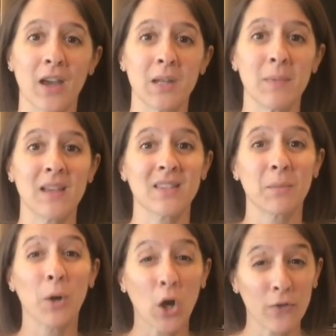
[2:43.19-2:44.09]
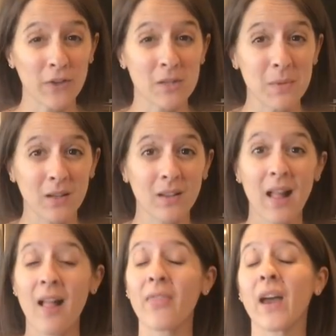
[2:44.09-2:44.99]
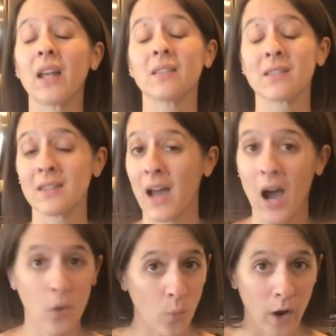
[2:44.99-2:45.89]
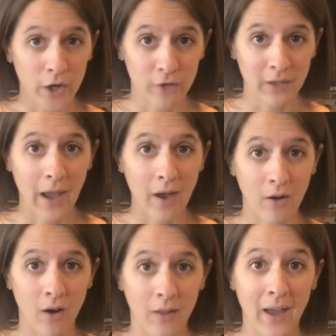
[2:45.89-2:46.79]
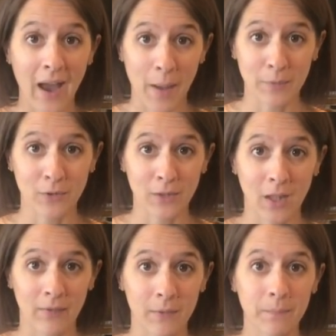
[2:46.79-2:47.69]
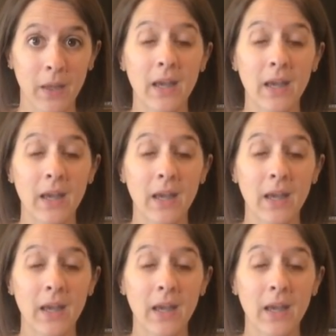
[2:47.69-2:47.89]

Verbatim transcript: and it makes the perfect meal that is not watery at all. I absolutely love it.